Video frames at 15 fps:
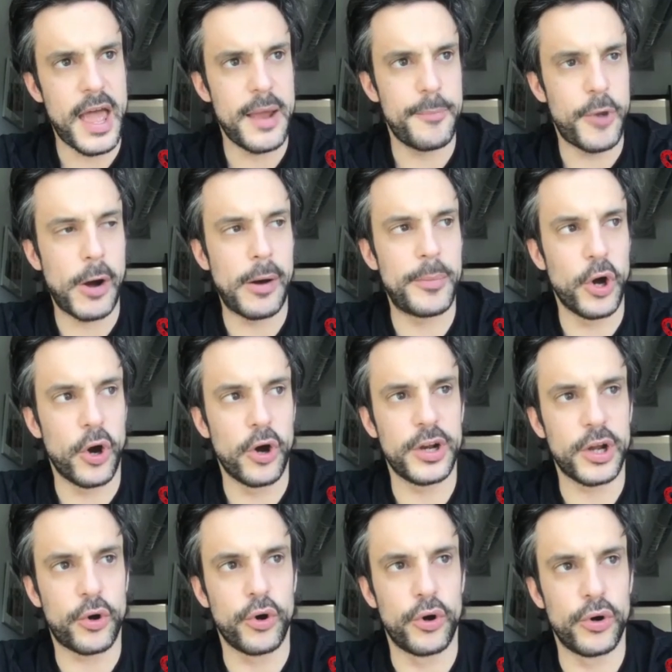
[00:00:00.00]
probably on the
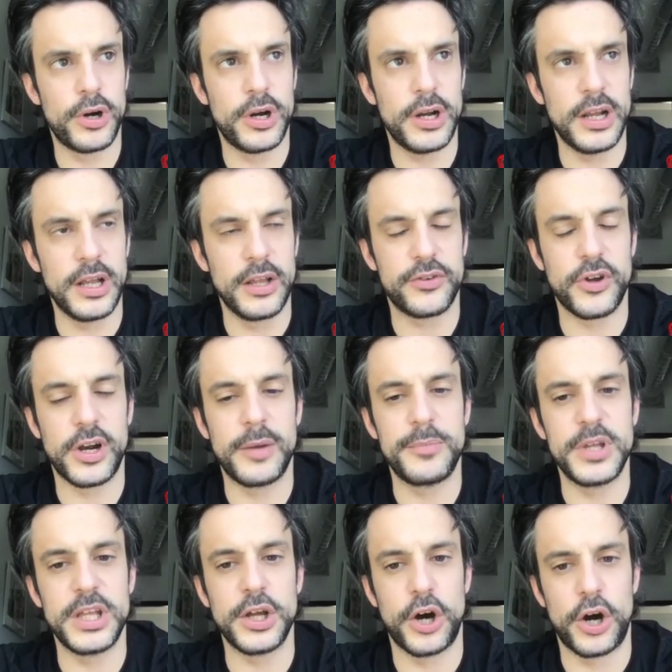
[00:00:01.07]
court is going to
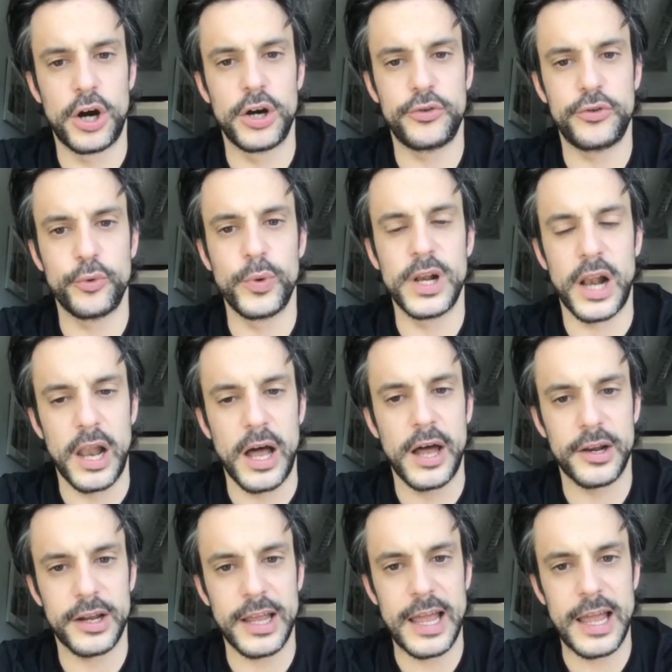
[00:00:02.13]
be hard to win a lot
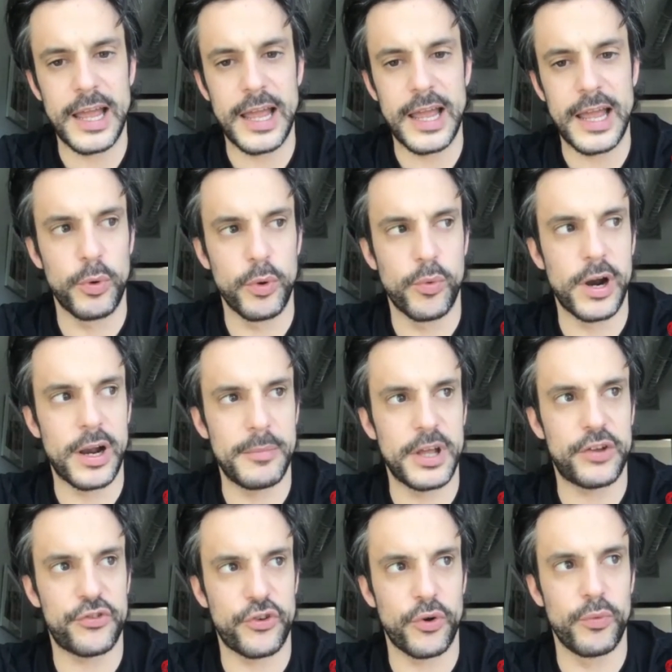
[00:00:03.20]
of games, but we want to make
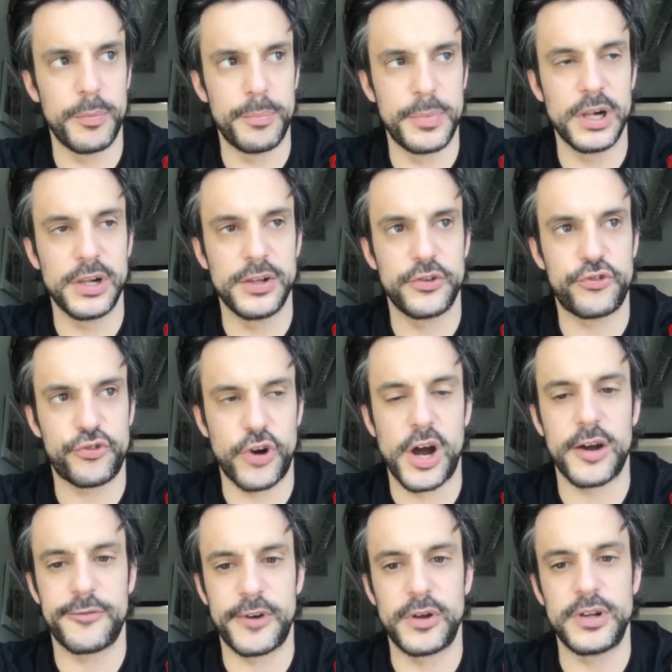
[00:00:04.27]
sure we build a
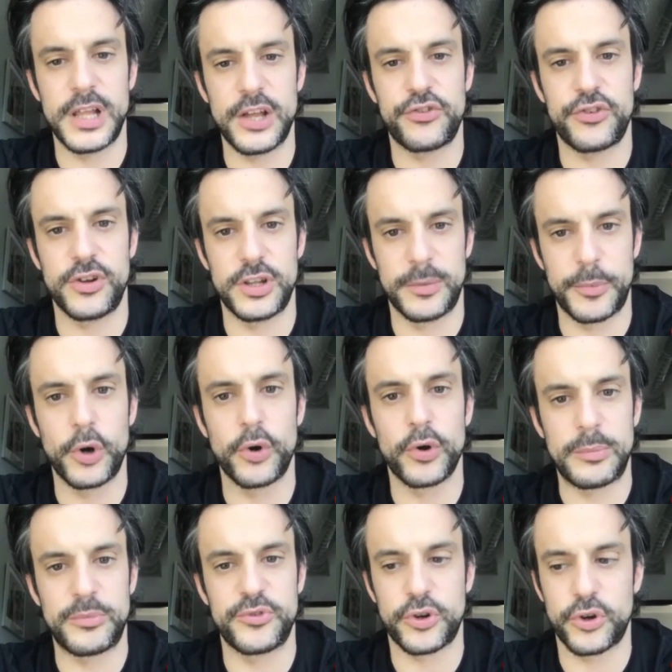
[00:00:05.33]
strong foundation of the
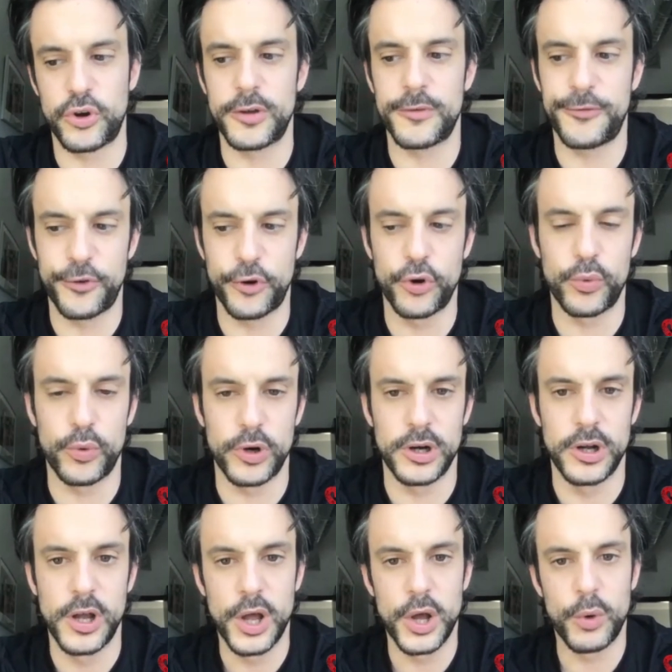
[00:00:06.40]
program. So going forward,
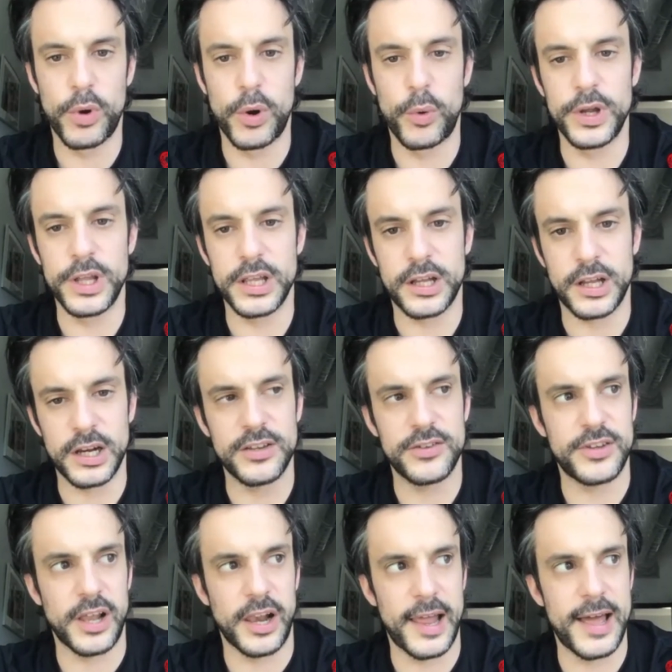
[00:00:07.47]
when we increase
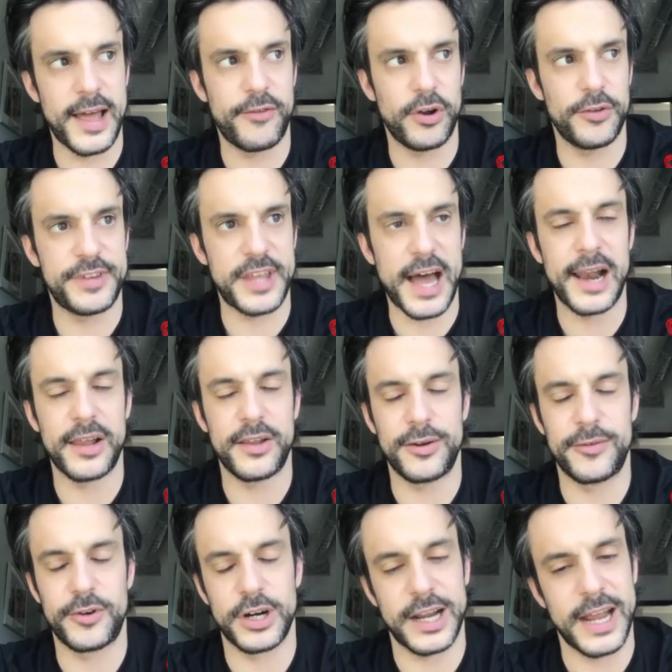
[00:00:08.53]
the level of talent
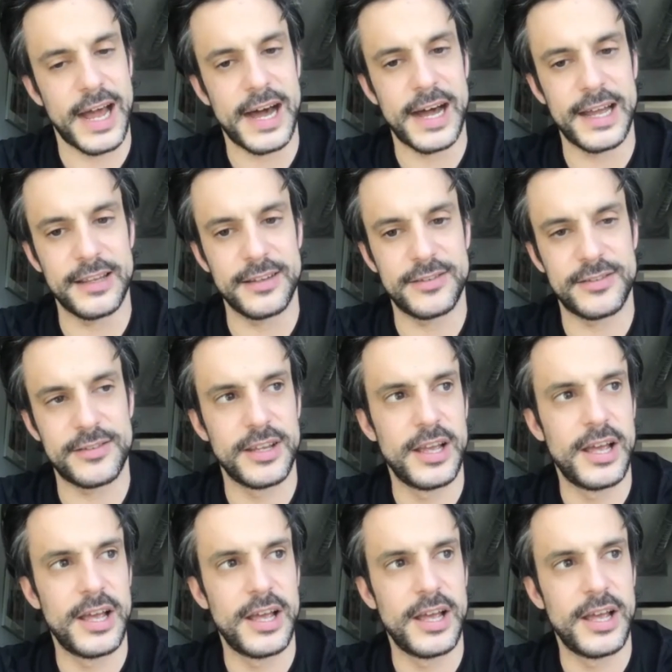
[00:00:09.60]
of our guys,